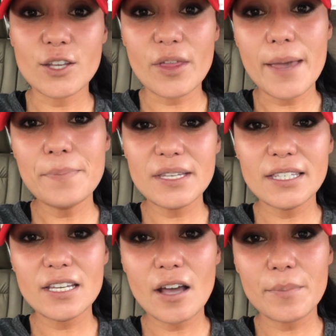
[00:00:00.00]
So the N P
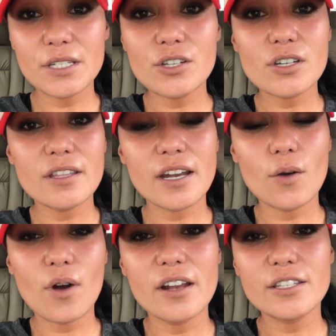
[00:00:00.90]
C competition that
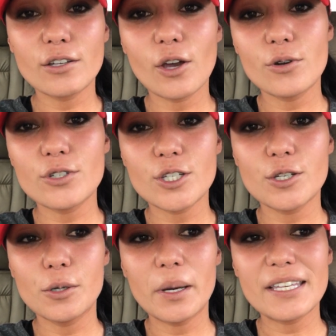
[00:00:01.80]
I wanted to go
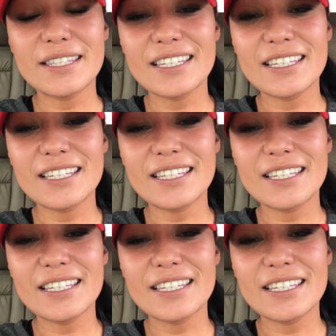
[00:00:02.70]
to is